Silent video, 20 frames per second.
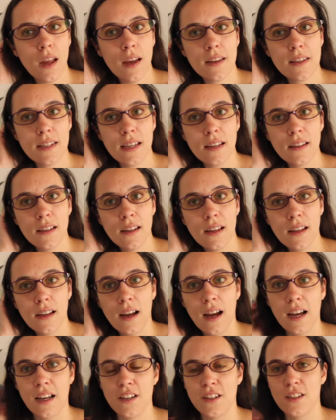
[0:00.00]
And then
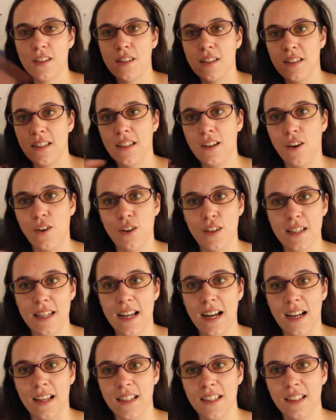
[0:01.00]
I just did all
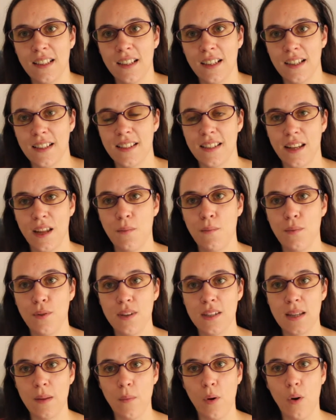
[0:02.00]
that, and then I
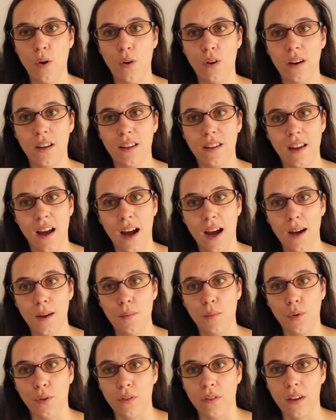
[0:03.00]
put them all in
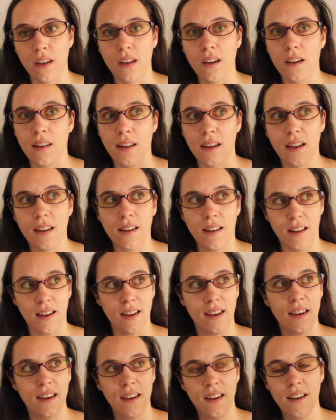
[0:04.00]
iMovie, and I
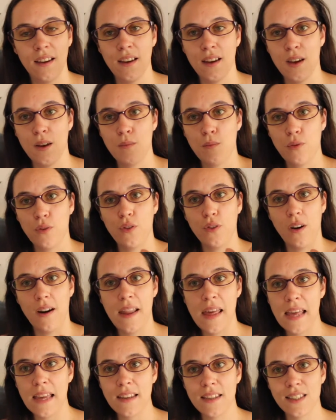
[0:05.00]
like put the
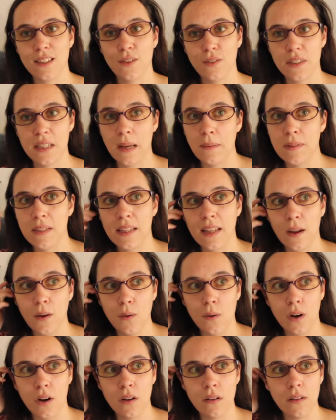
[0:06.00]
length of time that I
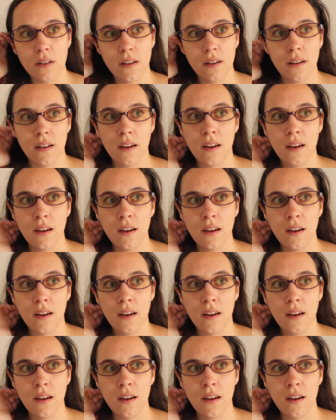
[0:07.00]
want,